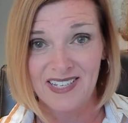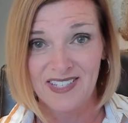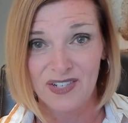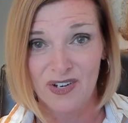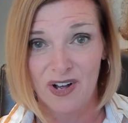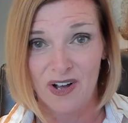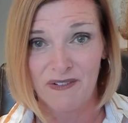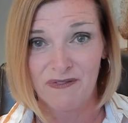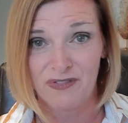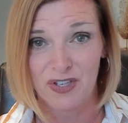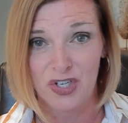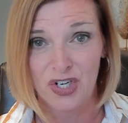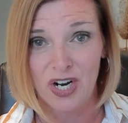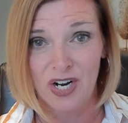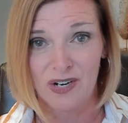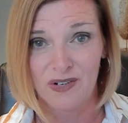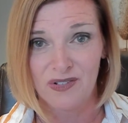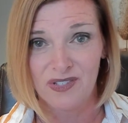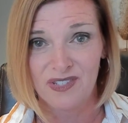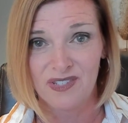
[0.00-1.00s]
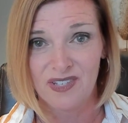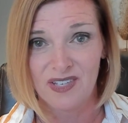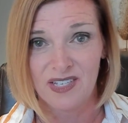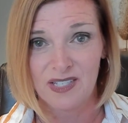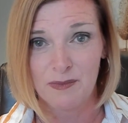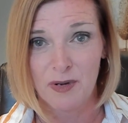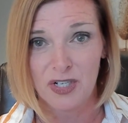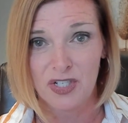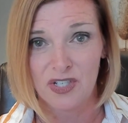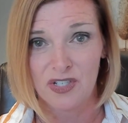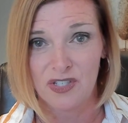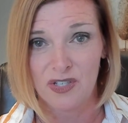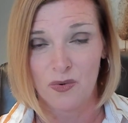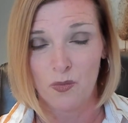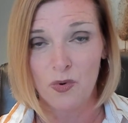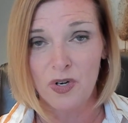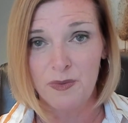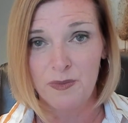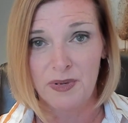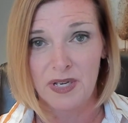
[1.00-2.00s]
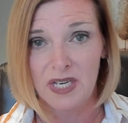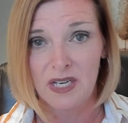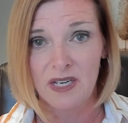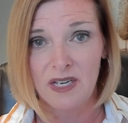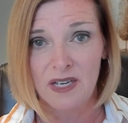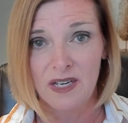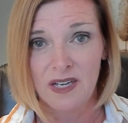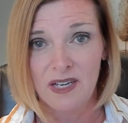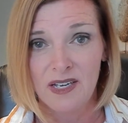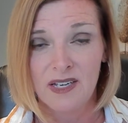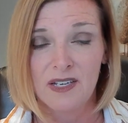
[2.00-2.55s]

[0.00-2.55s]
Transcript: isn't off the charts as much as it would be,